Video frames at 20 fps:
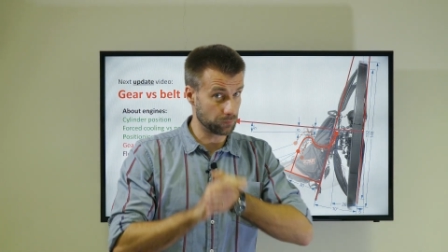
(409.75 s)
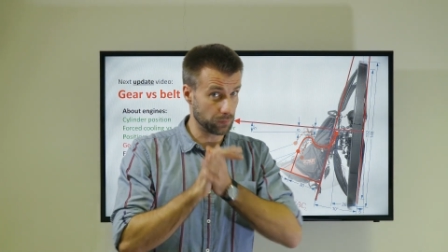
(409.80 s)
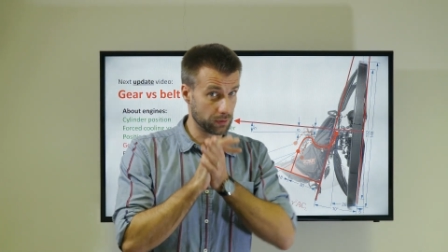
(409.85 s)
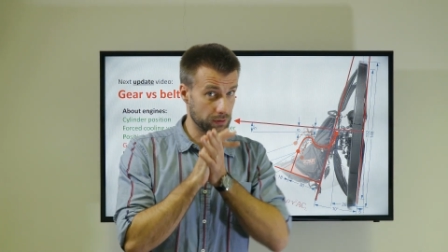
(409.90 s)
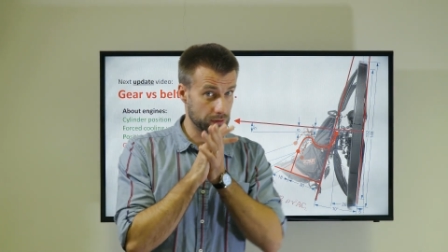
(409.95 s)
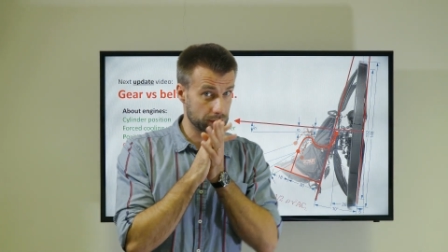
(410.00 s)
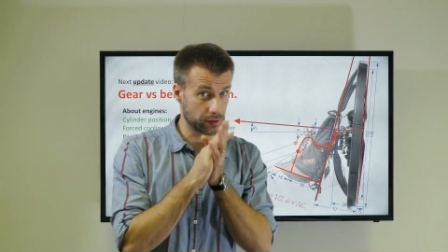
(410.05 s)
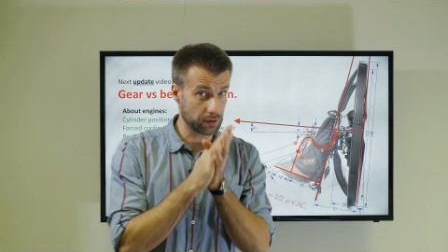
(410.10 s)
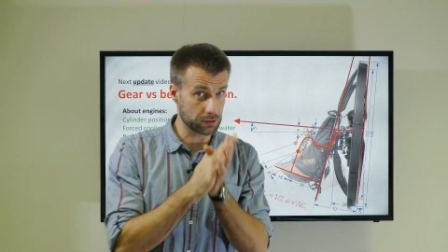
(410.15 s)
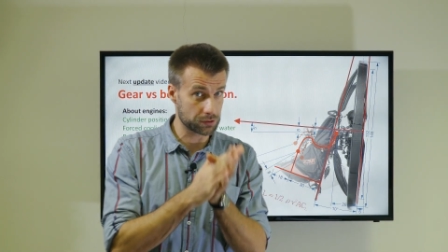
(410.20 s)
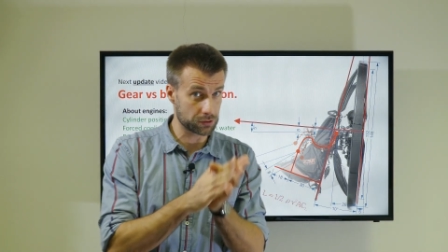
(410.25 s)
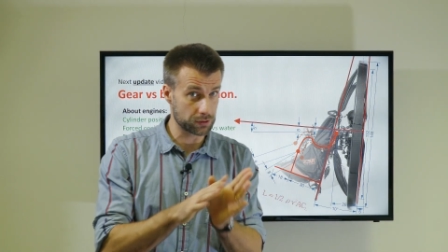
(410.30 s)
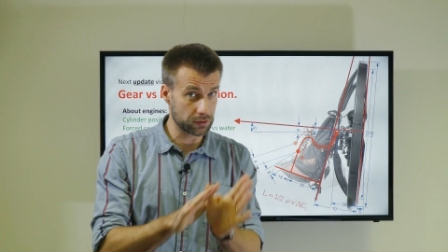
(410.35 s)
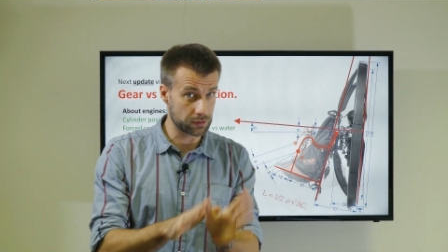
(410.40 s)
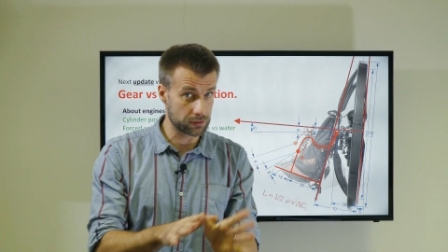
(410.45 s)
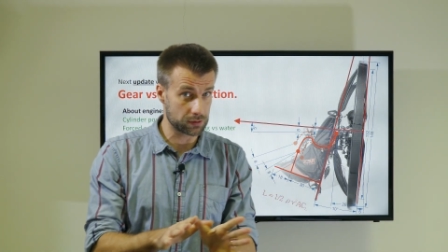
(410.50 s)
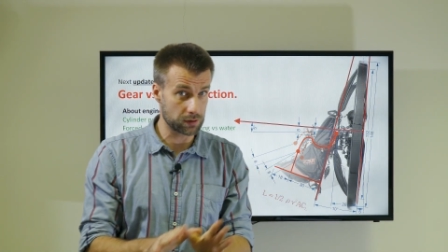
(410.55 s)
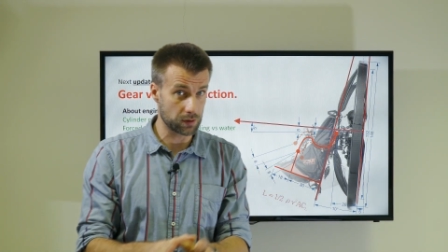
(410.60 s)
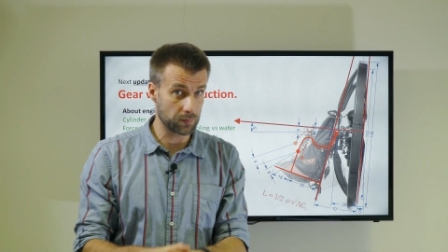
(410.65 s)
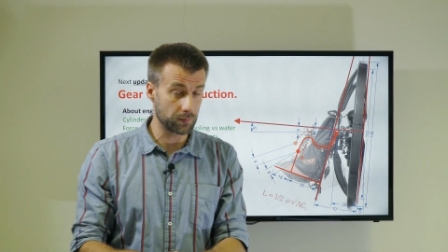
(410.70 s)
We touched
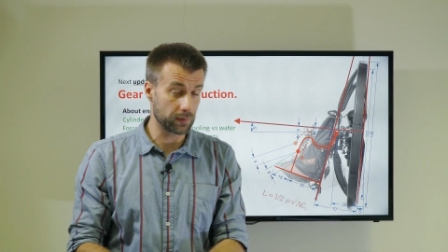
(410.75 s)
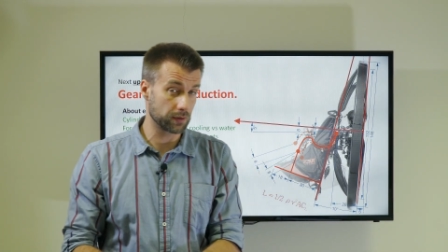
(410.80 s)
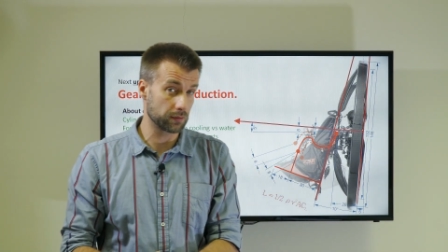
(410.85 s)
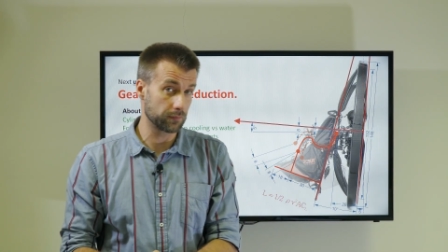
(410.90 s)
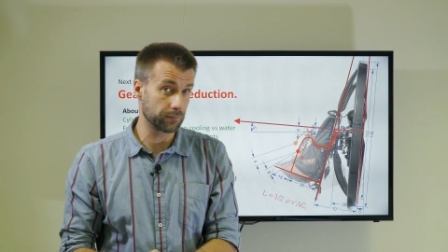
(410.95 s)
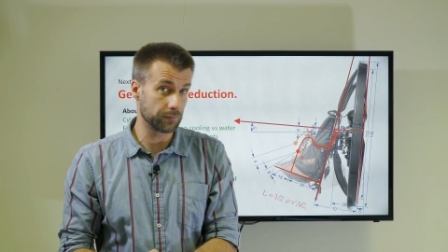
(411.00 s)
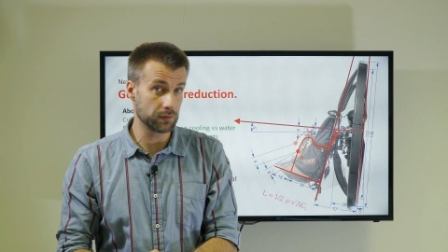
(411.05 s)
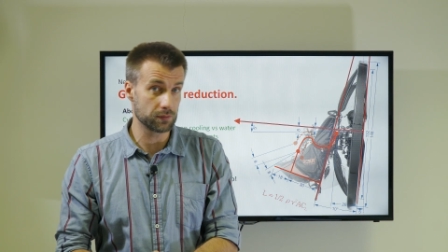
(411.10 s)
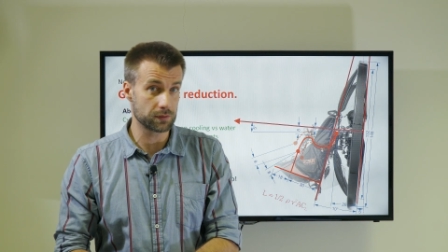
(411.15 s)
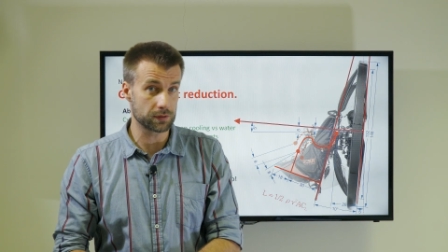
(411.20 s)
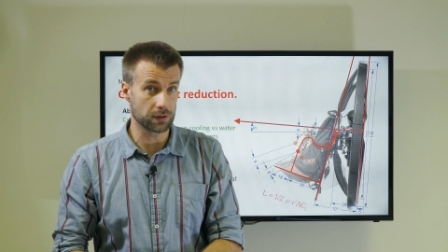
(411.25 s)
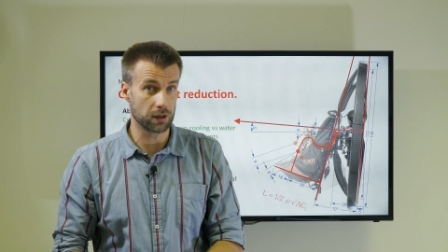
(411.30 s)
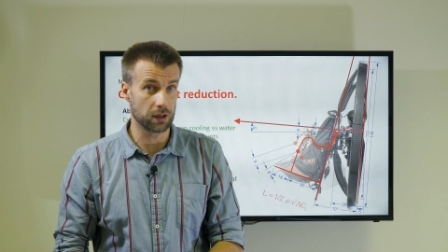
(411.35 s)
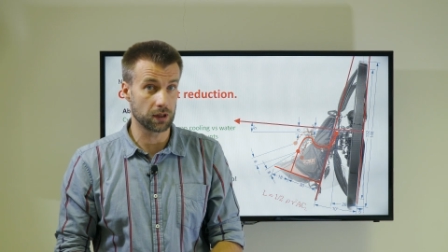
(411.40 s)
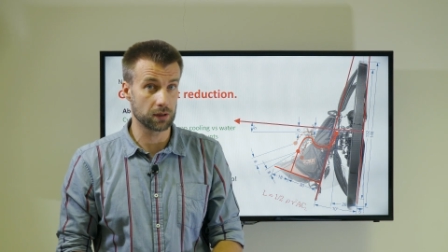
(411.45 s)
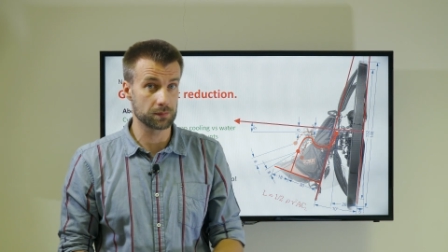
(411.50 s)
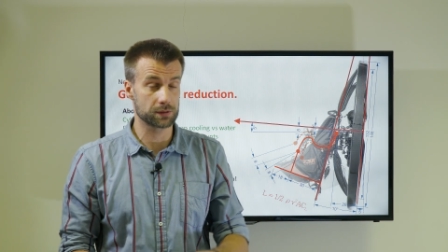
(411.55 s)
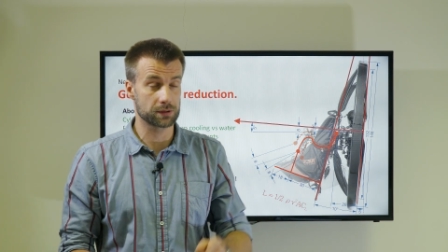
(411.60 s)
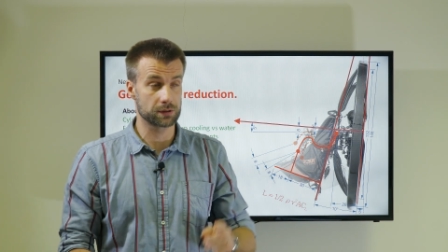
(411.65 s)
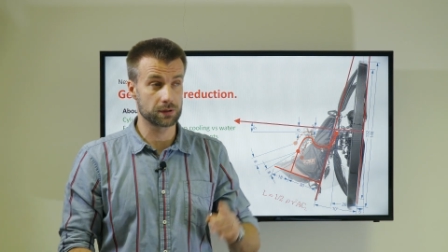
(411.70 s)
this topic a few
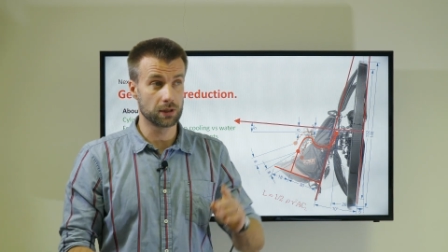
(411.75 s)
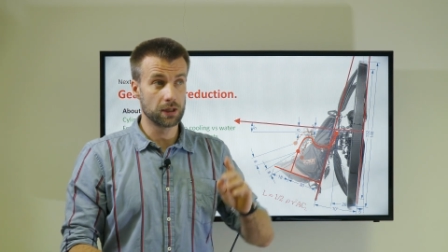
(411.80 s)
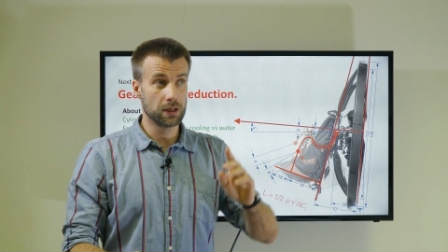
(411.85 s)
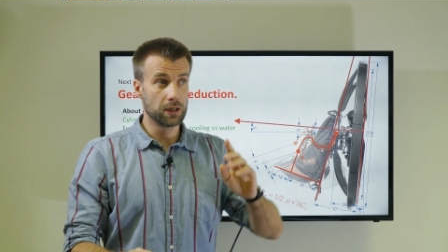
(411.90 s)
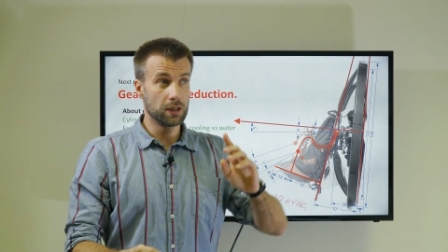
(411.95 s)
times